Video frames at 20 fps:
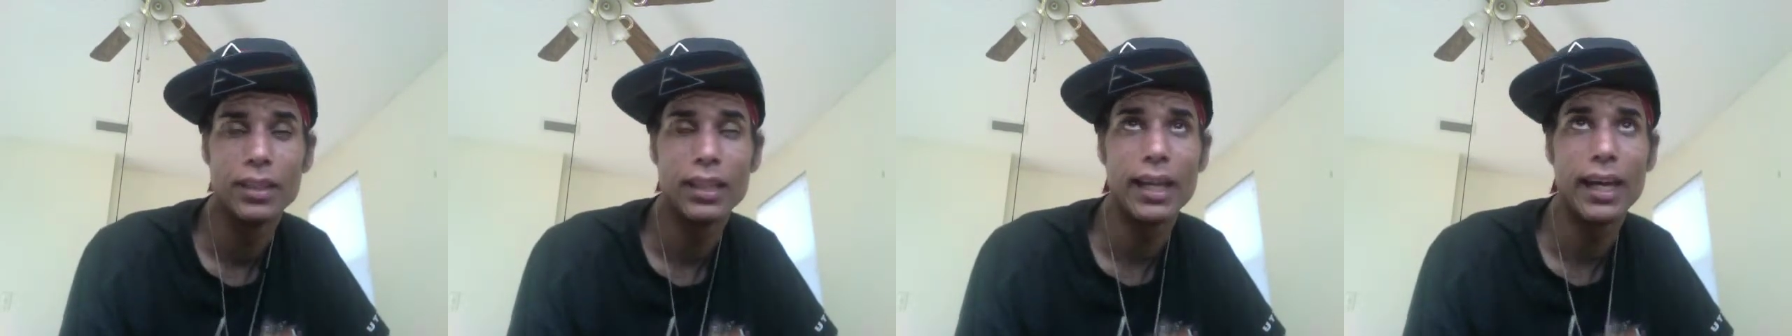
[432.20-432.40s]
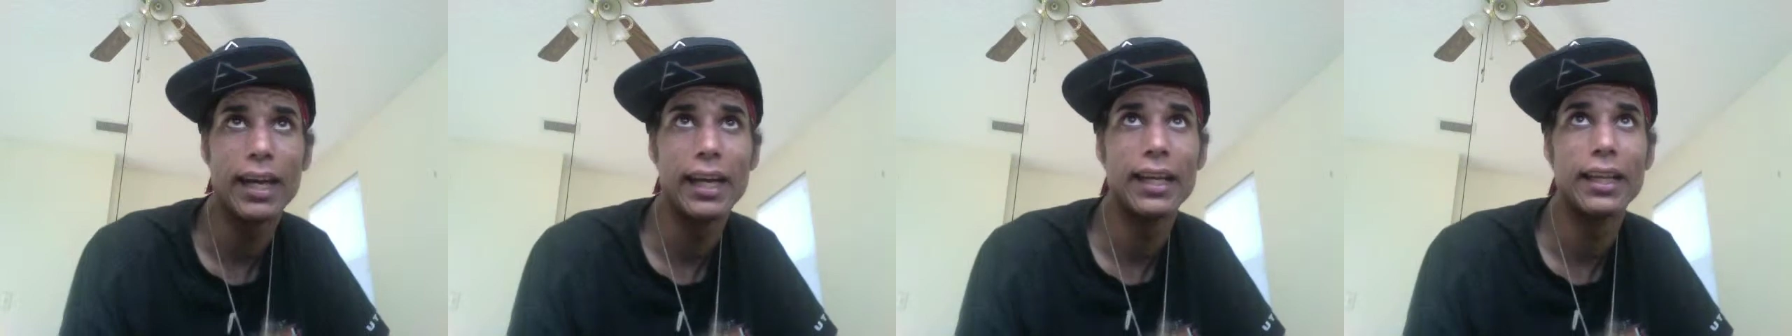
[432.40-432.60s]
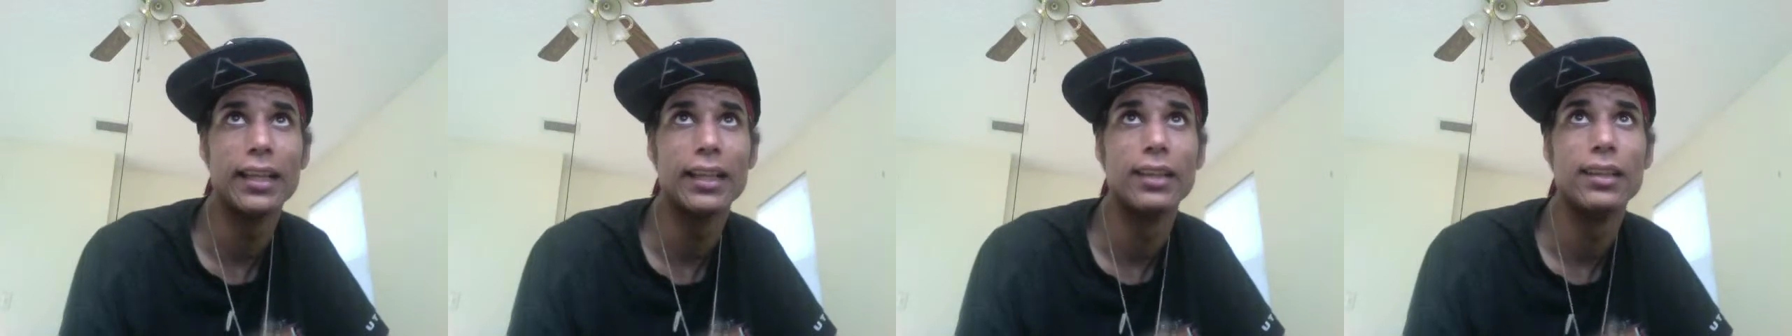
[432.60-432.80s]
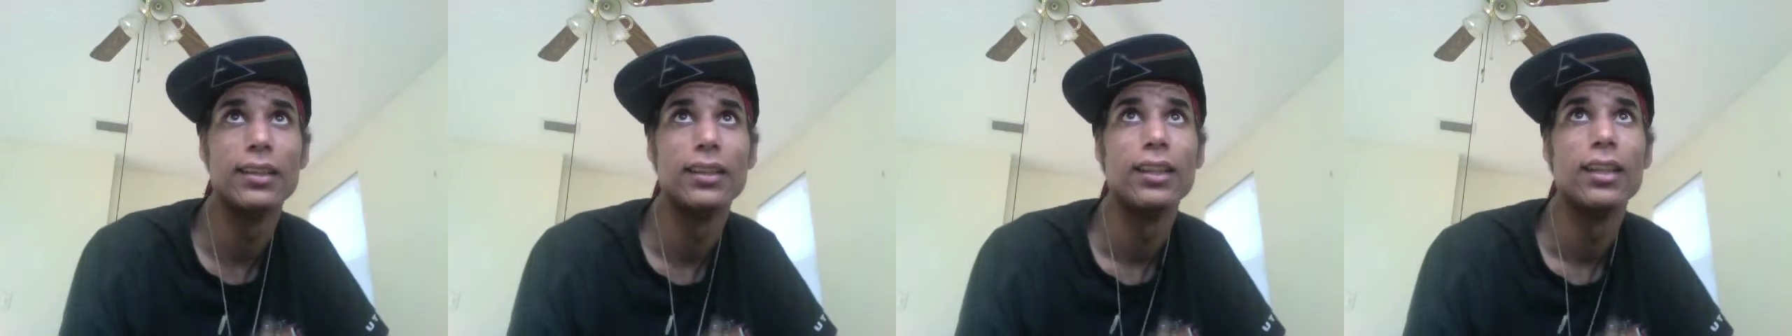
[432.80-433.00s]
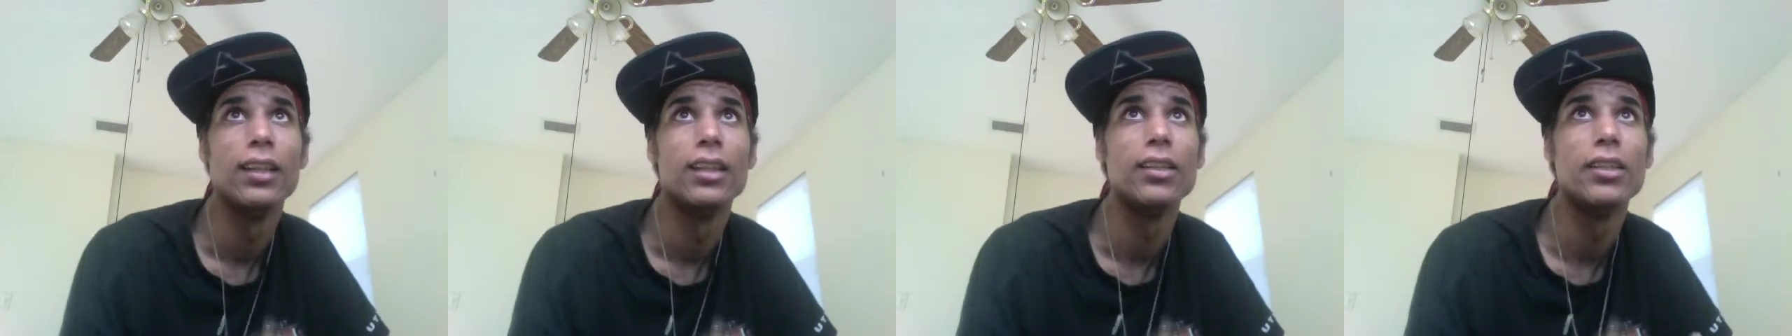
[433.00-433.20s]
And
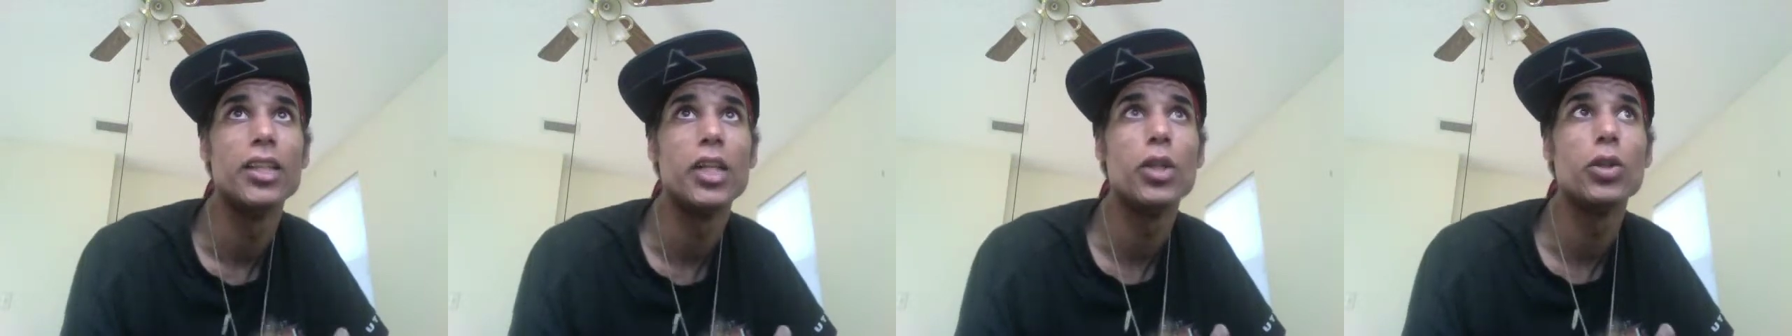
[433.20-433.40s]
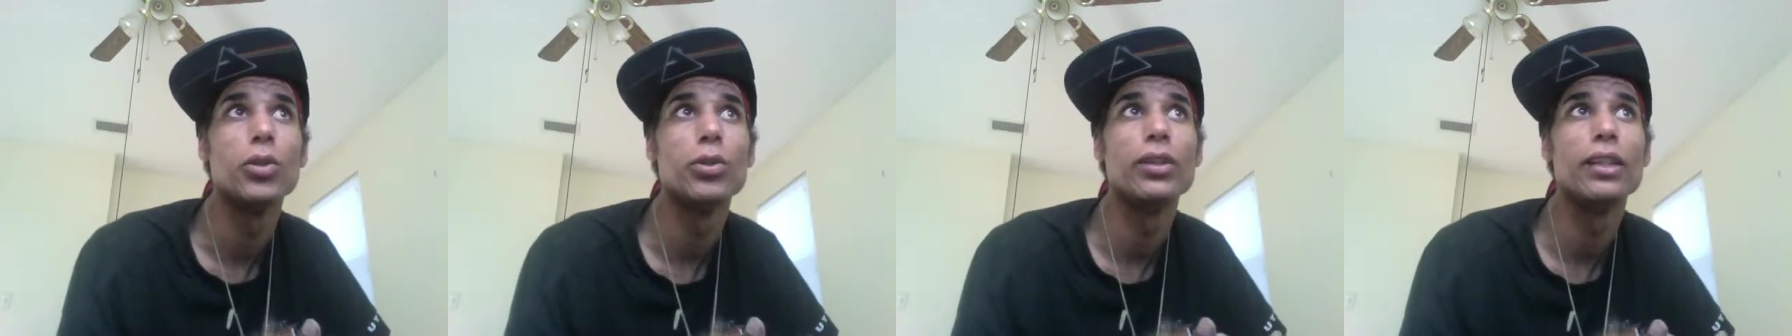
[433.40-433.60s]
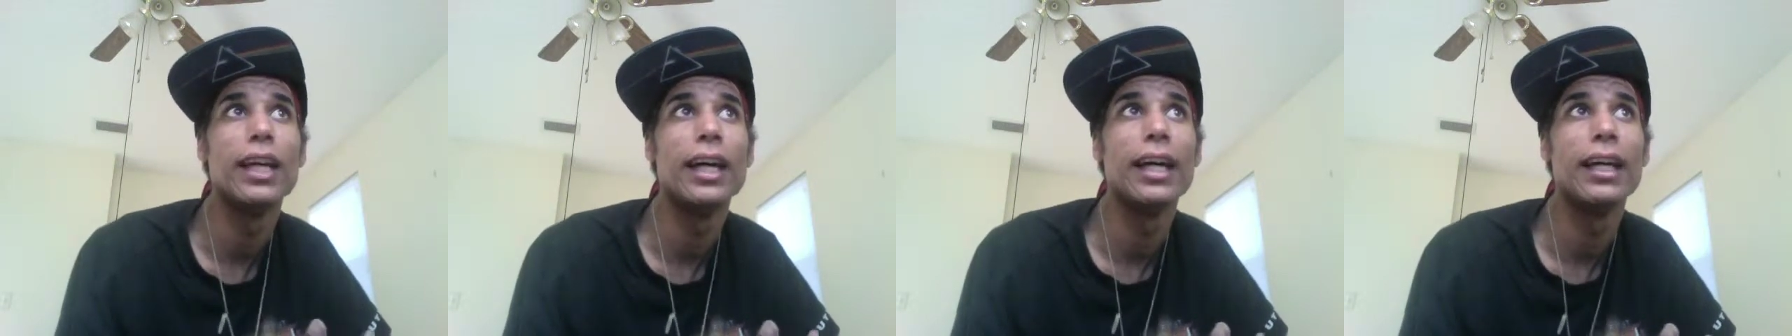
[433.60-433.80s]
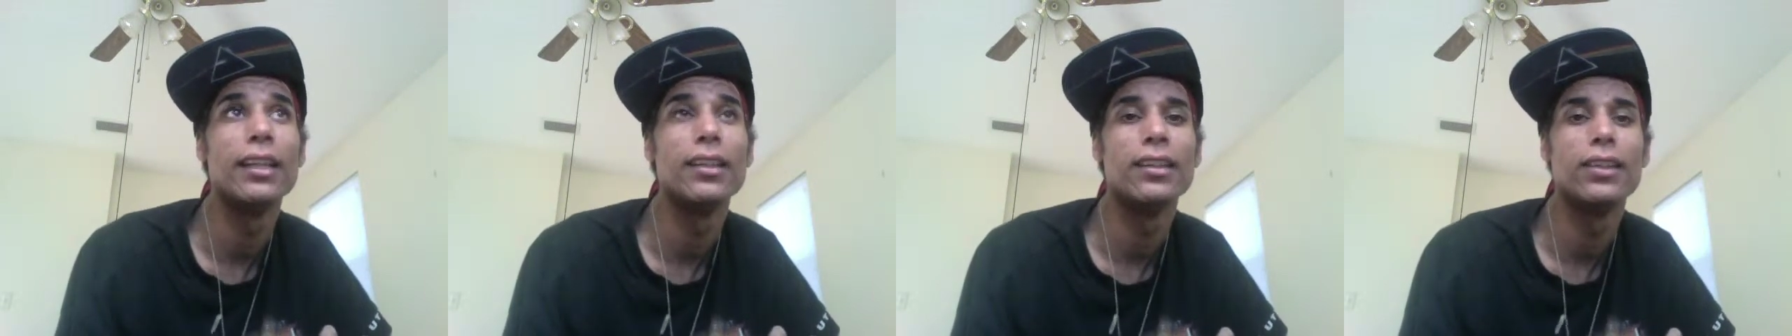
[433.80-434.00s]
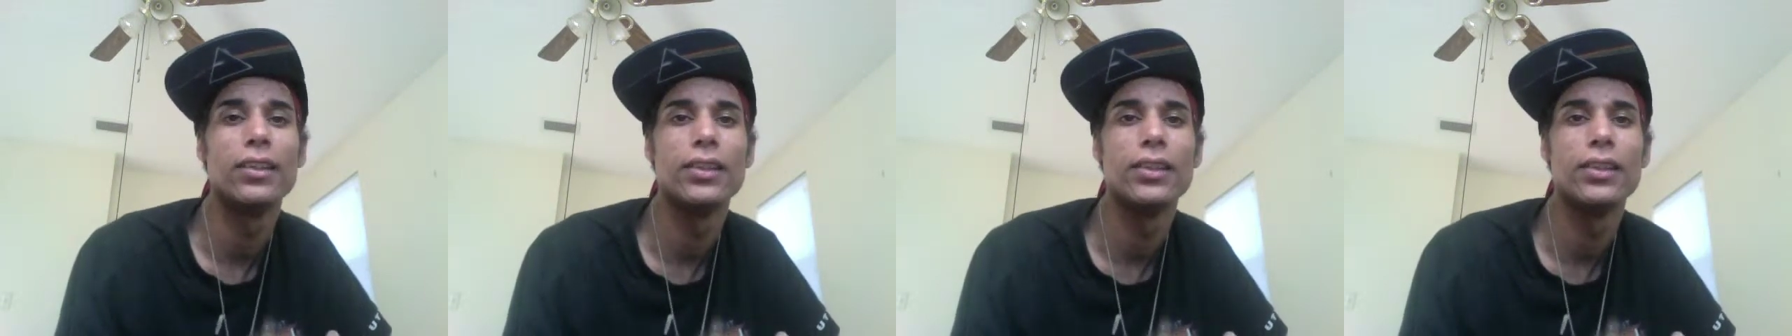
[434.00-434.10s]
know that